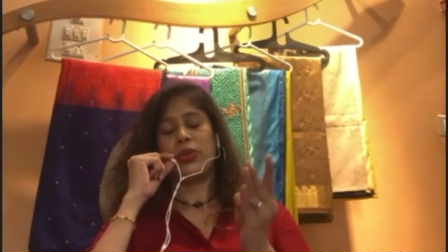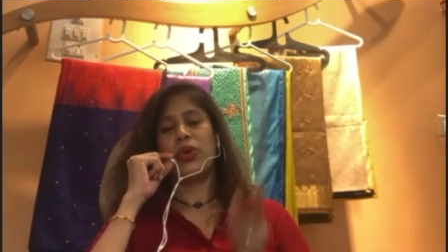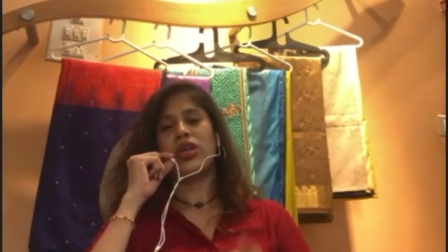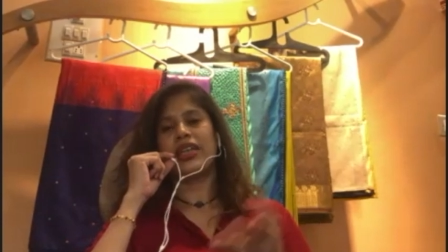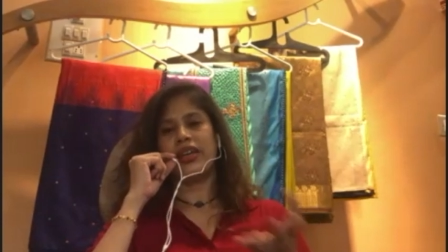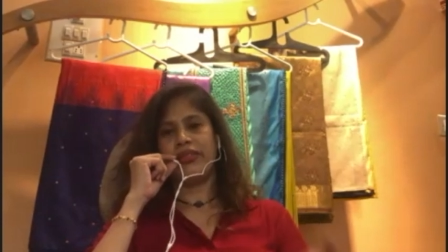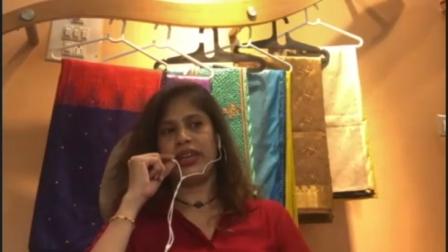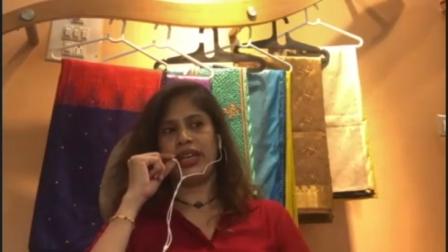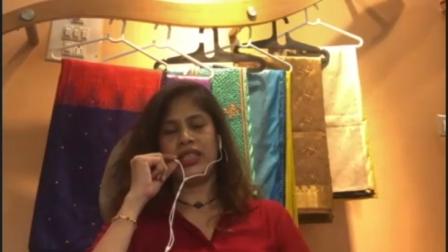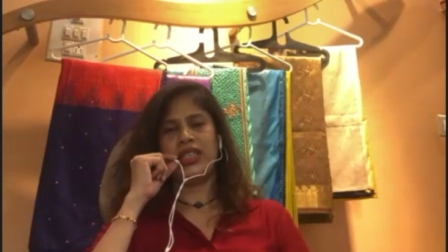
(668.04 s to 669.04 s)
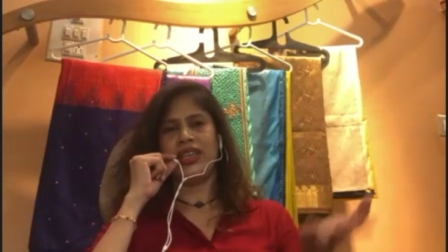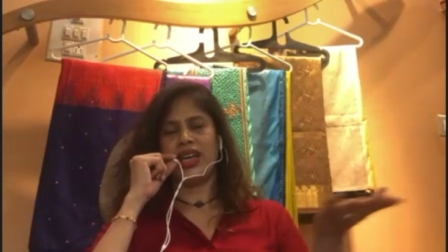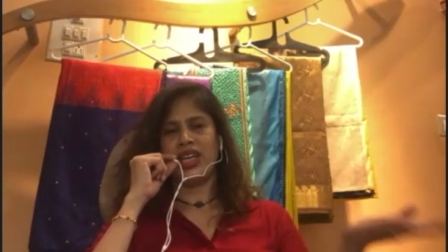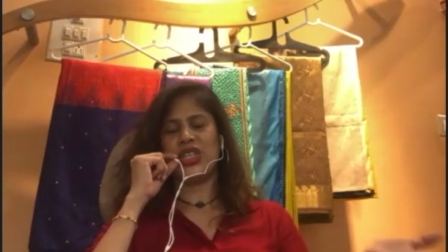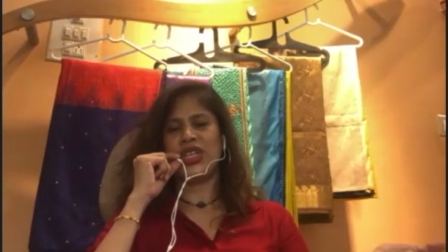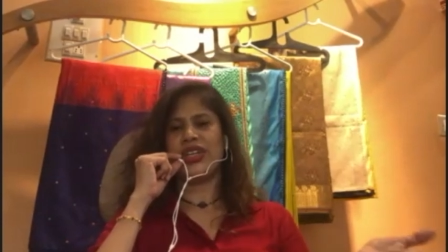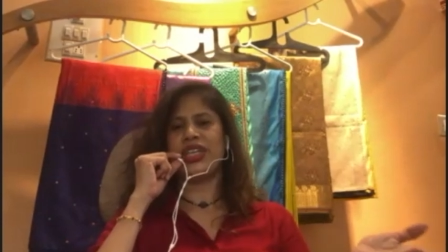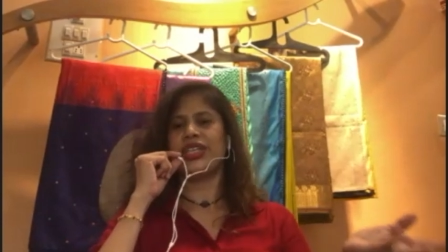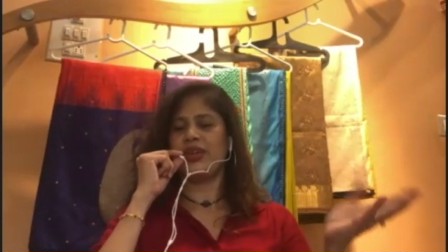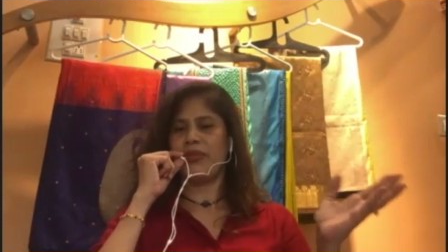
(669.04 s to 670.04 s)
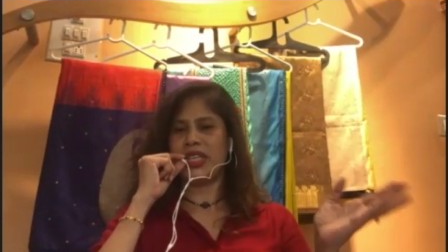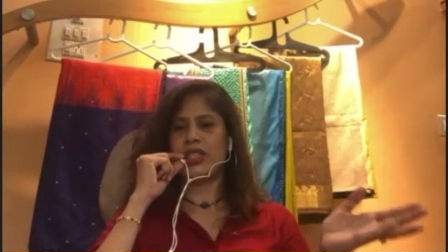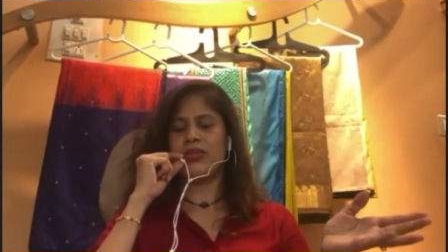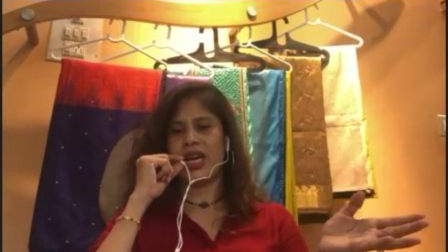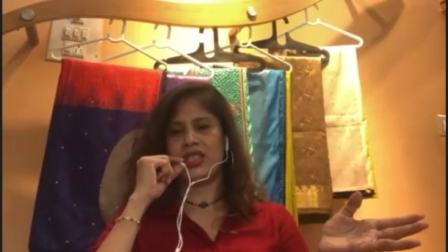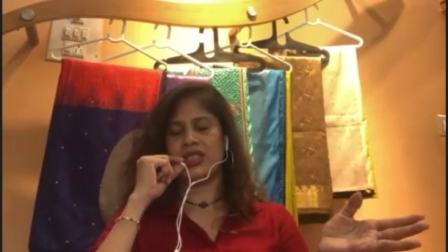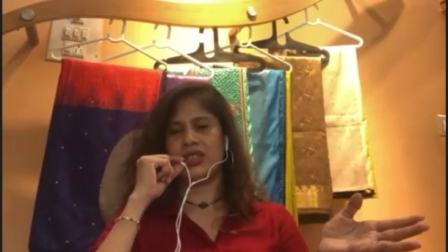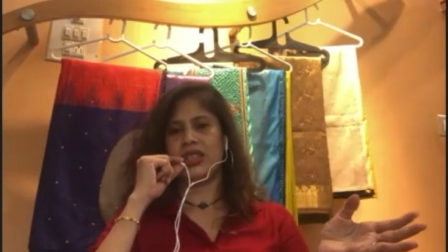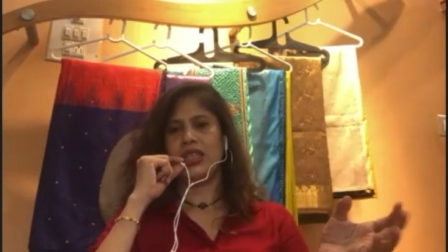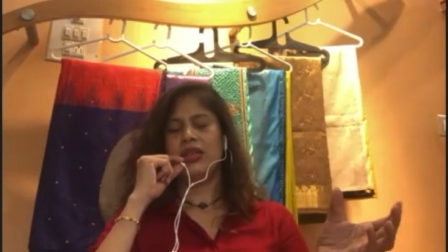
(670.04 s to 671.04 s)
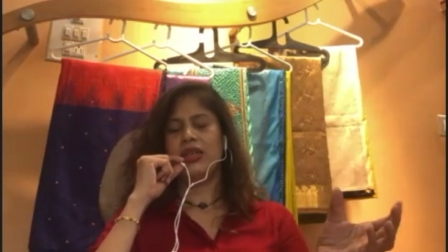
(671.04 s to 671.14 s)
what I feel is the younger generation are much smarter, but